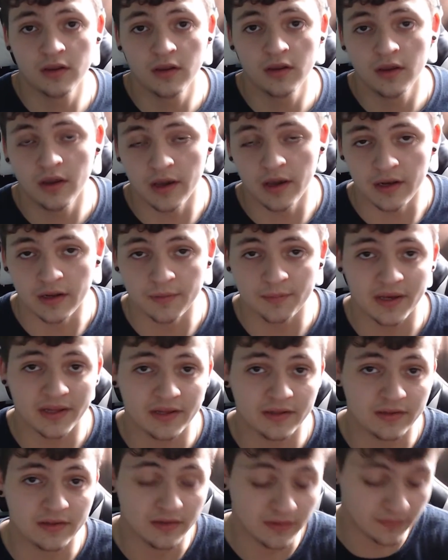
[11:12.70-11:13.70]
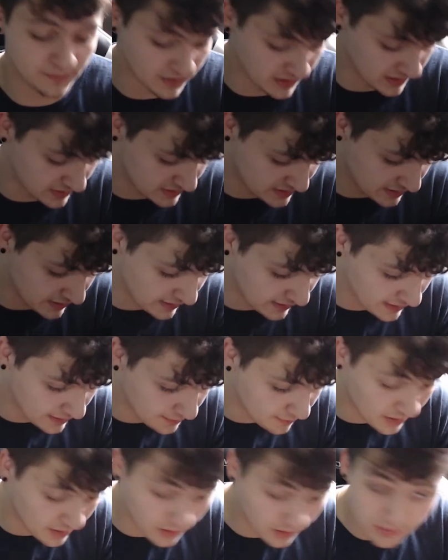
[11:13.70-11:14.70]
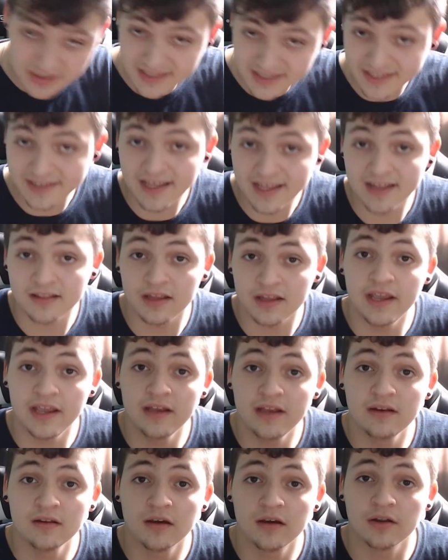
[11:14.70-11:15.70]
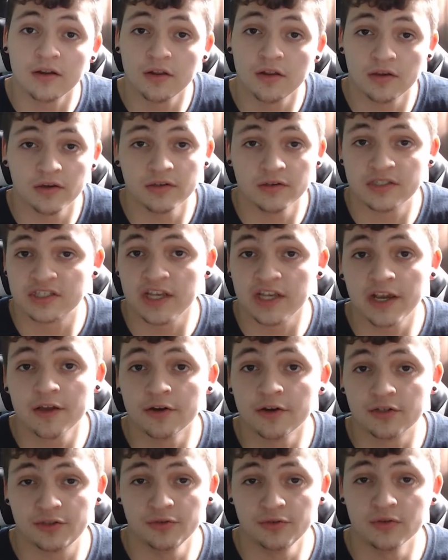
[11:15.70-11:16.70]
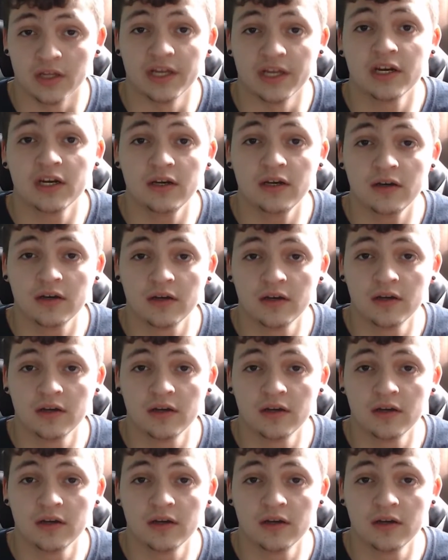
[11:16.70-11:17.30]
And then by the time I was in that lane, another second or two later,